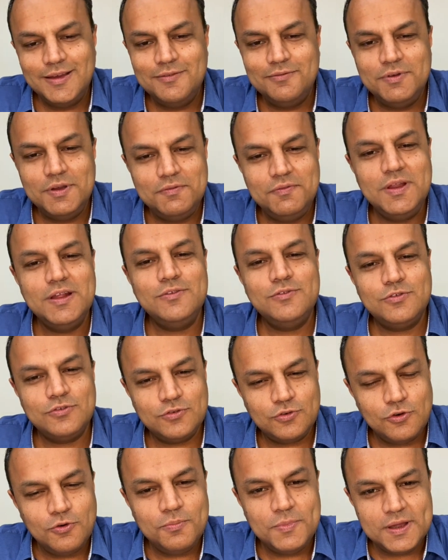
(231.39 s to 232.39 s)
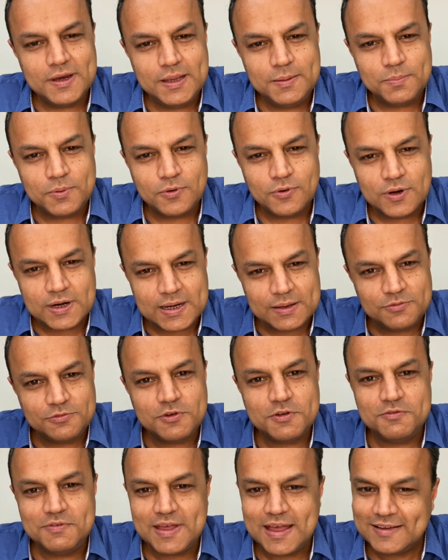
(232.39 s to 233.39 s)
we've done so many programs
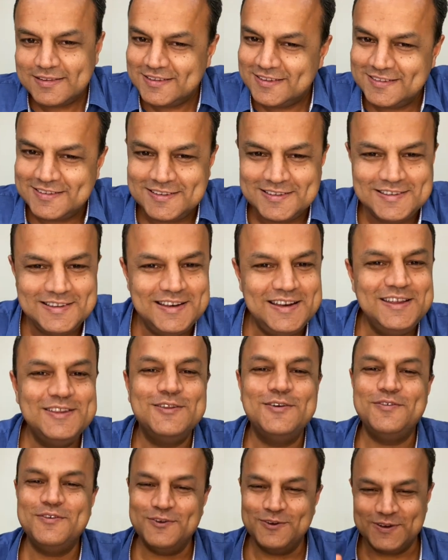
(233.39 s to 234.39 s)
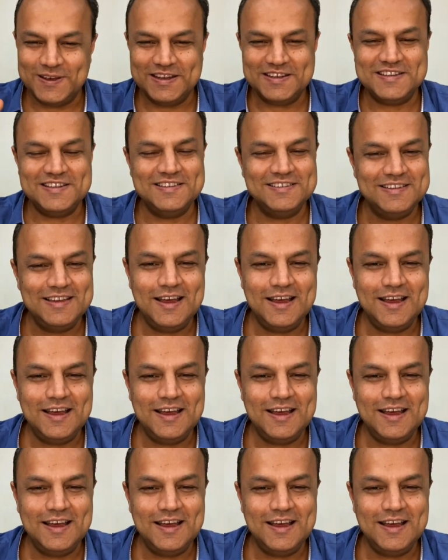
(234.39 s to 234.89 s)
when we access a series of locations.